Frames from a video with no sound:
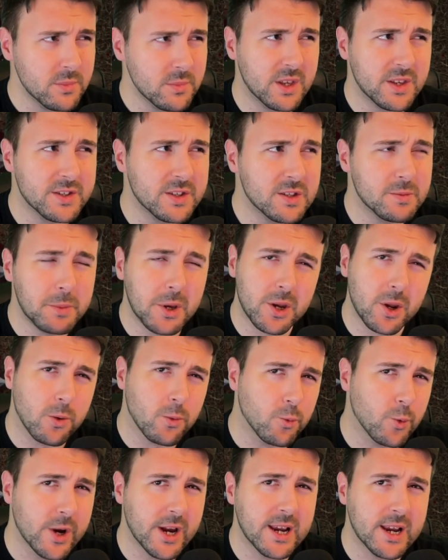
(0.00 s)
a
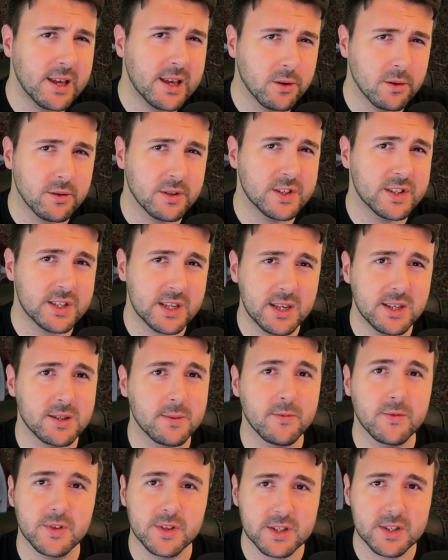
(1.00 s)
really good
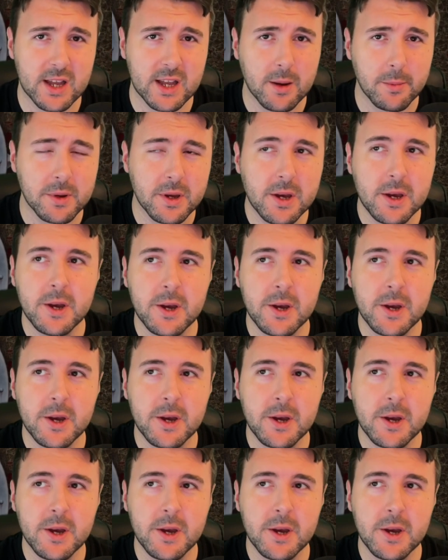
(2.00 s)
season for stab,